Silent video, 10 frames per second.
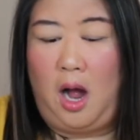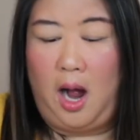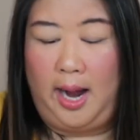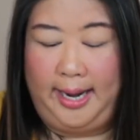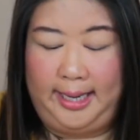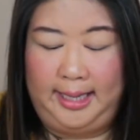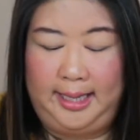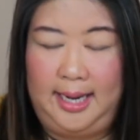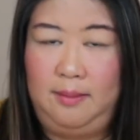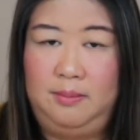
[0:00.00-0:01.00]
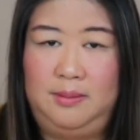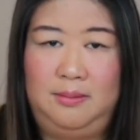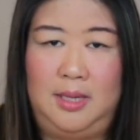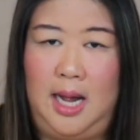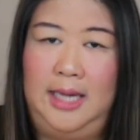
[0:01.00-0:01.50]

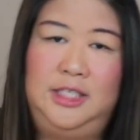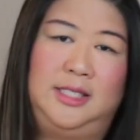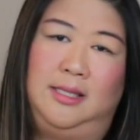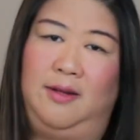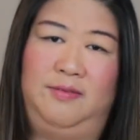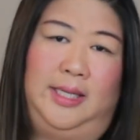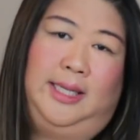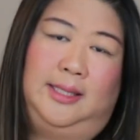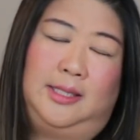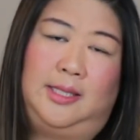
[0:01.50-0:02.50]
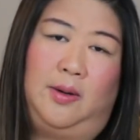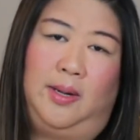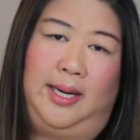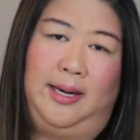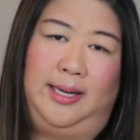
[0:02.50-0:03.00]
I just loved it, so,
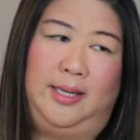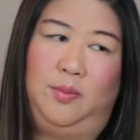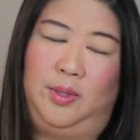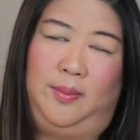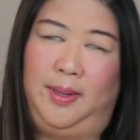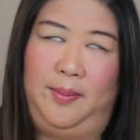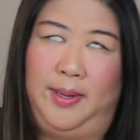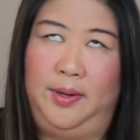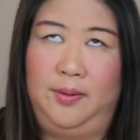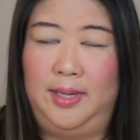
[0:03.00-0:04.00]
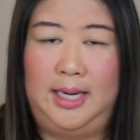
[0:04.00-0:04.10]
and I didn't want to make my own.